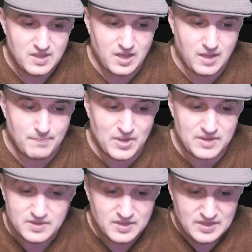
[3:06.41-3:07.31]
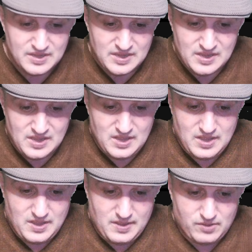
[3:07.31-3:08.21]
Uh, but
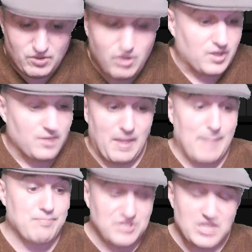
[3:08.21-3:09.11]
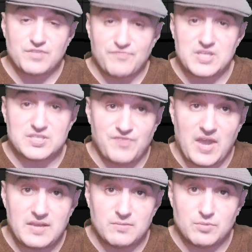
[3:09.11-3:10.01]
look, my prediction for this fight,